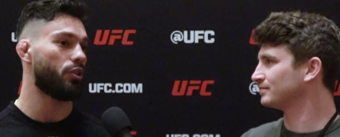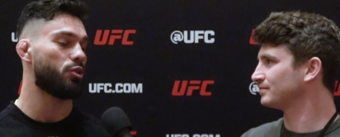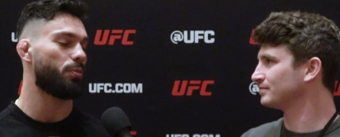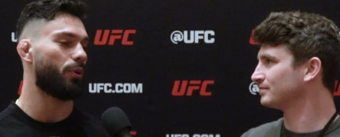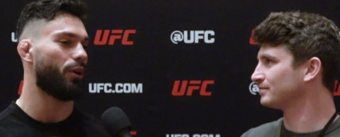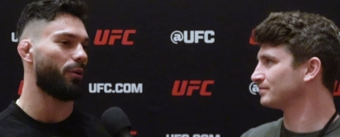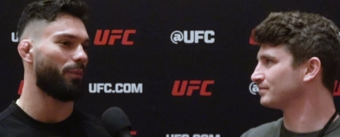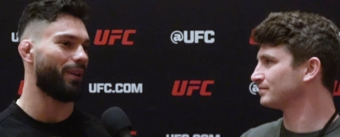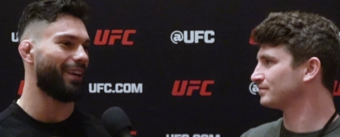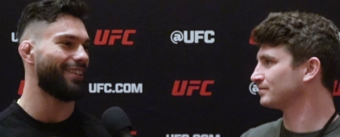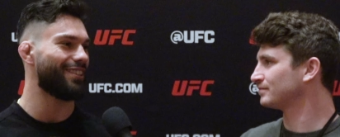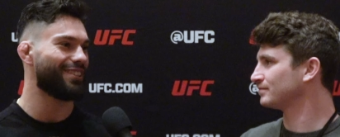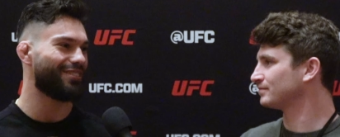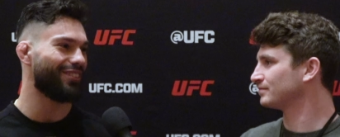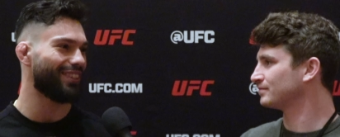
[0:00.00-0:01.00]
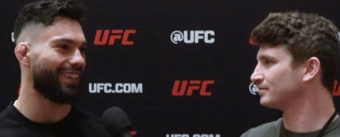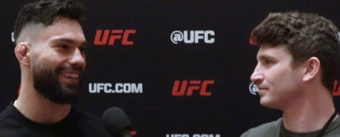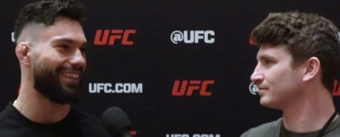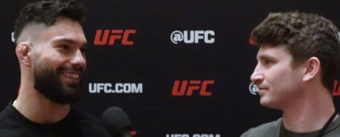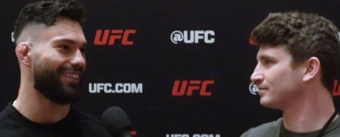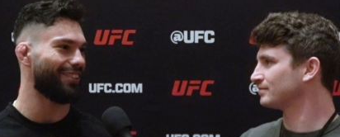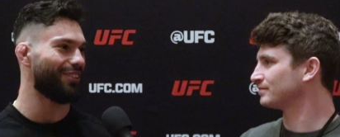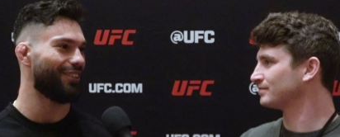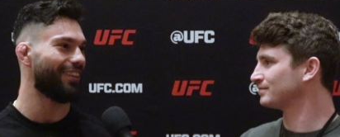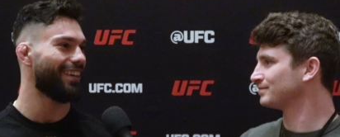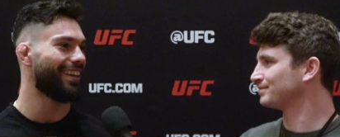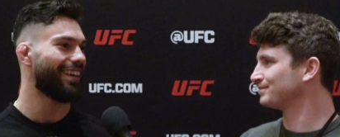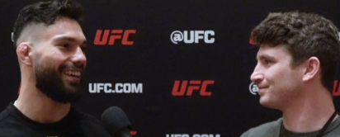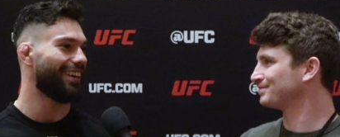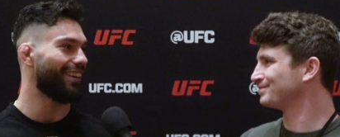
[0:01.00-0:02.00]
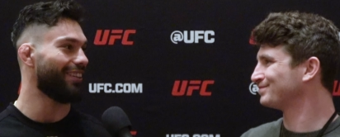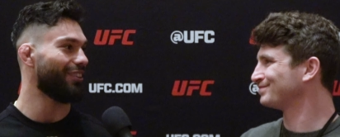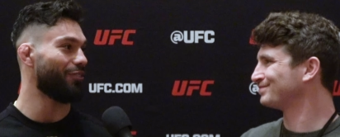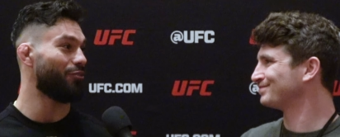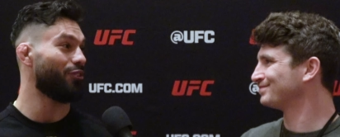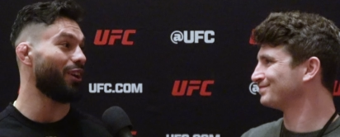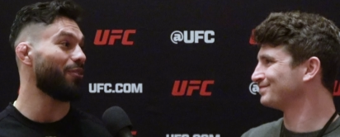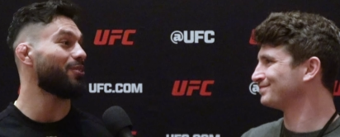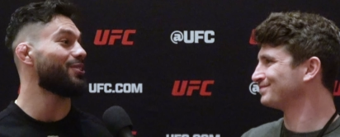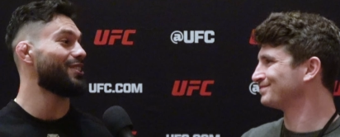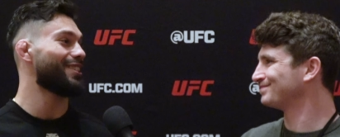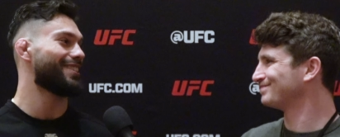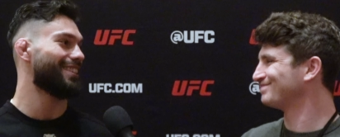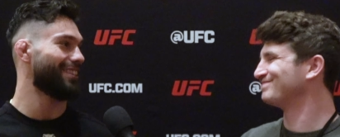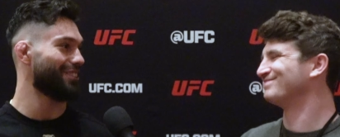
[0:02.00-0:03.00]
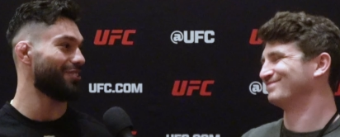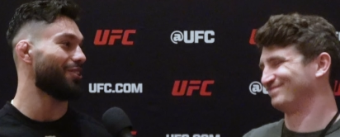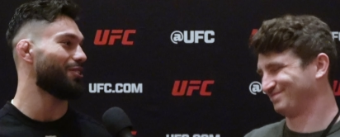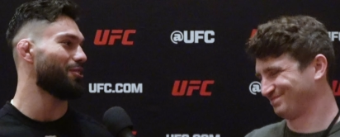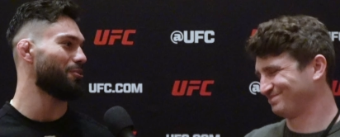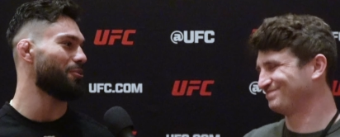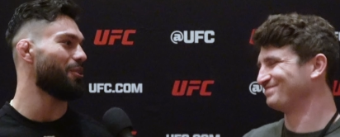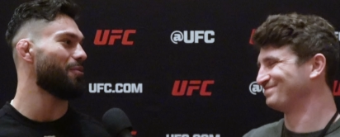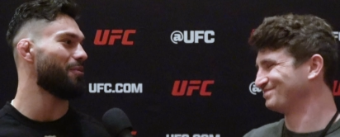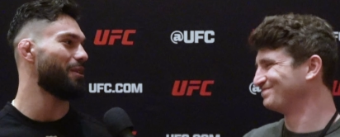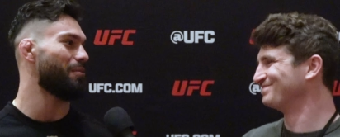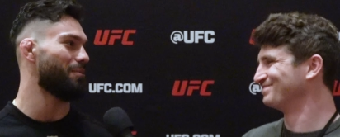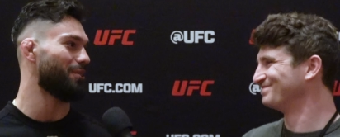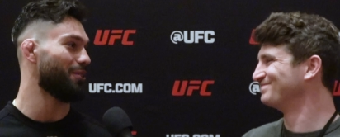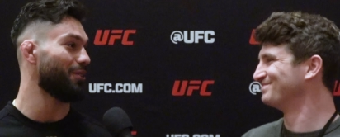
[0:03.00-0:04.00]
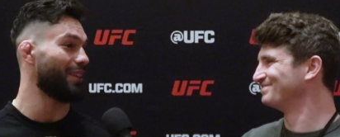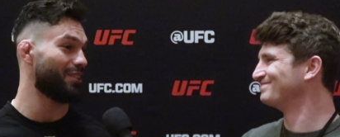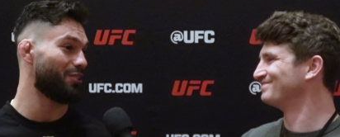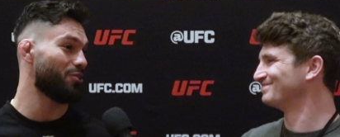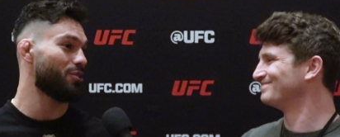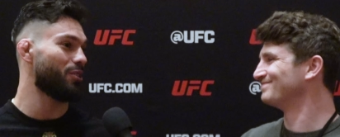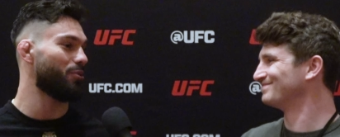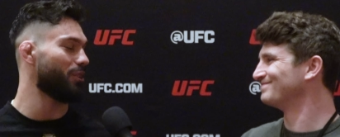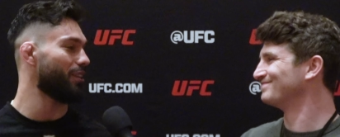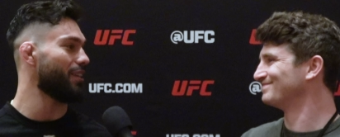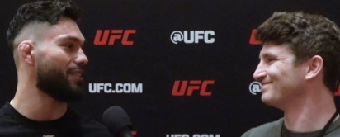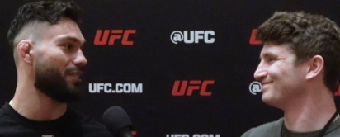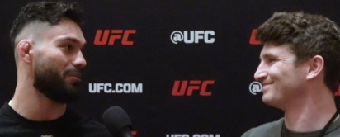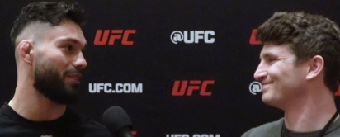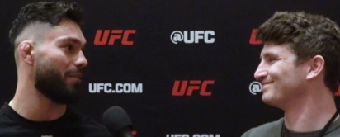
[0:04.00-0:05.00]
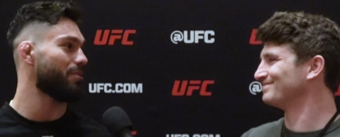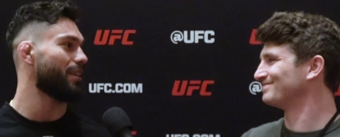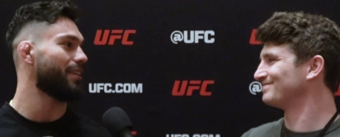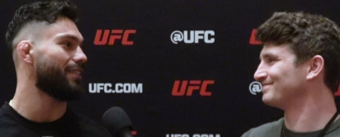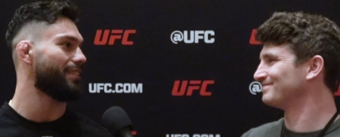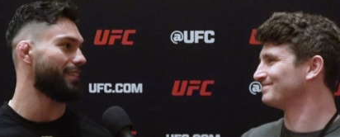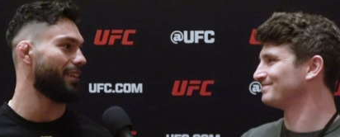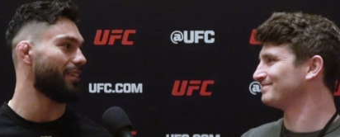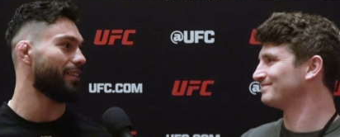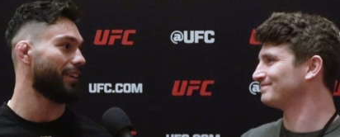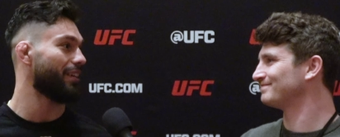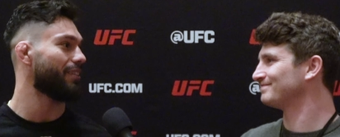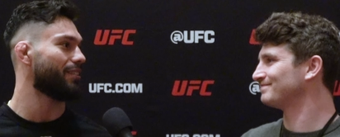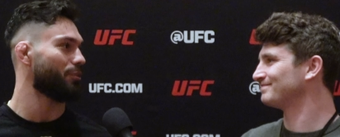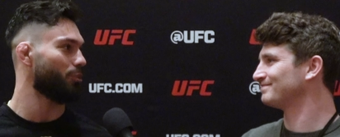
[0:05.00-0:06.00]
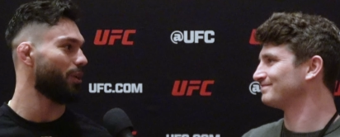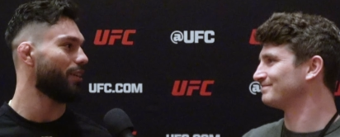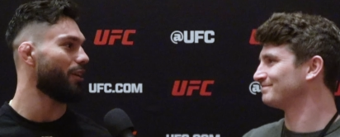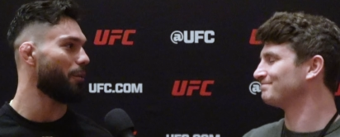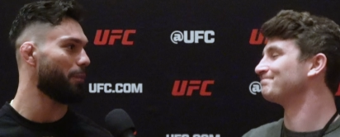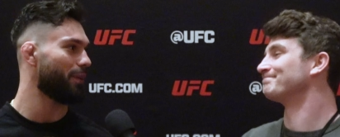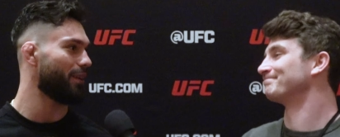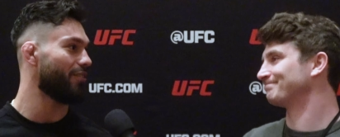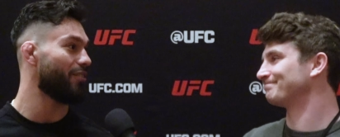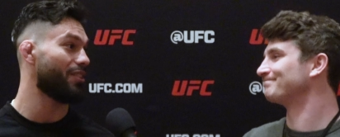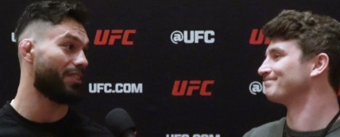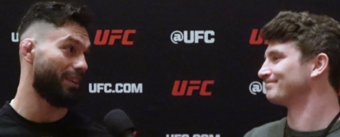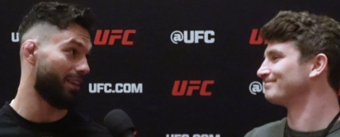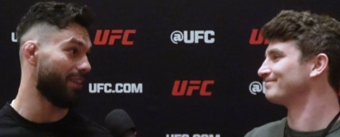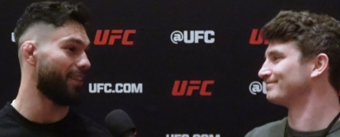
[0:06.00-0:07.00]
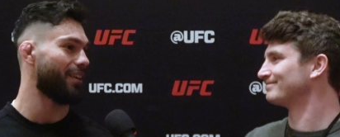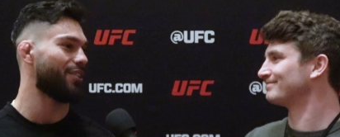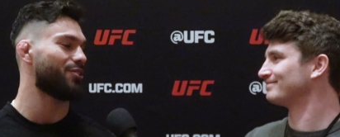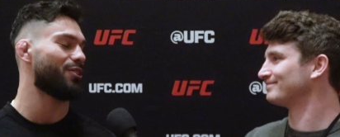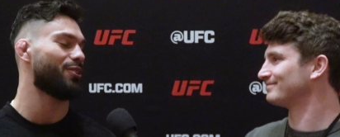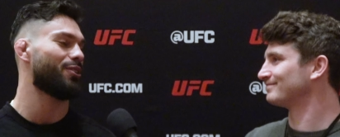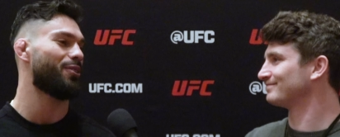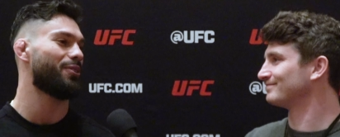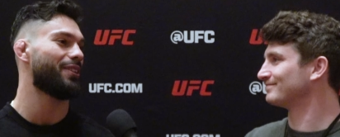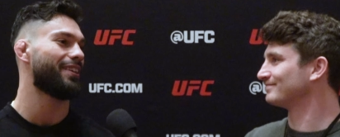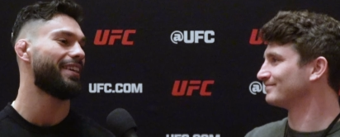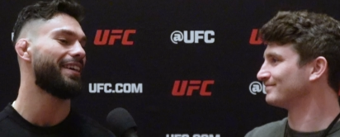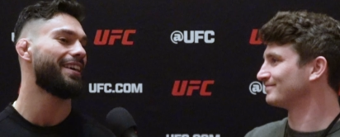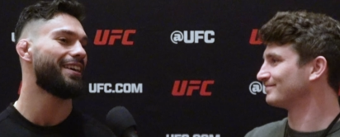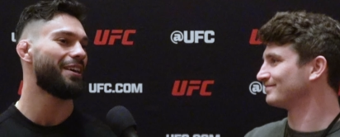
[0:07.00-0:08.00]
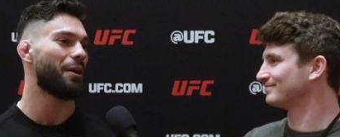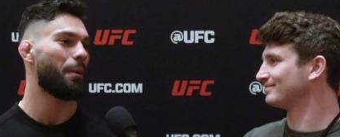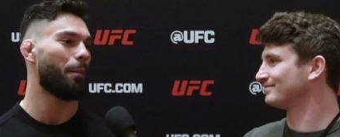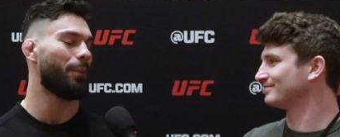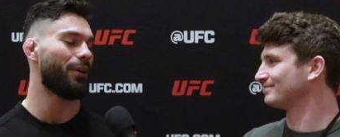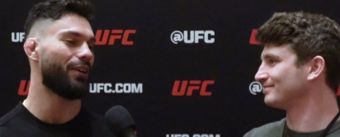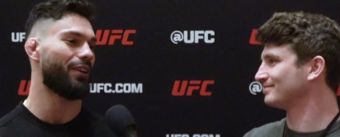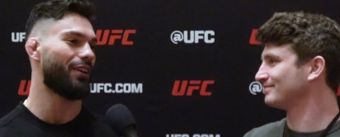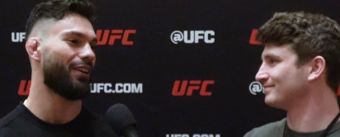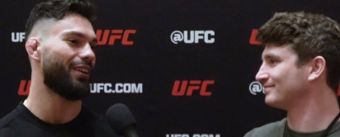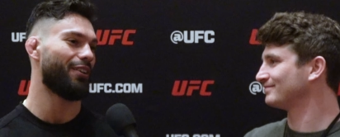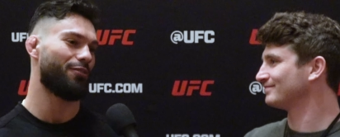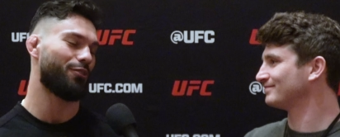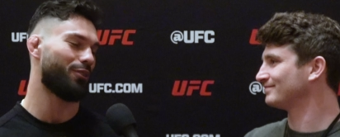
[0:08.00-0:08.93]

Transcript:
Speaker 1: his part. But I just feel like, you know, the fight was just going to start to warm up. You know, that's usually what it is. Sometimes I need to get hit to wake up and everything, and then I start going. But, uh, of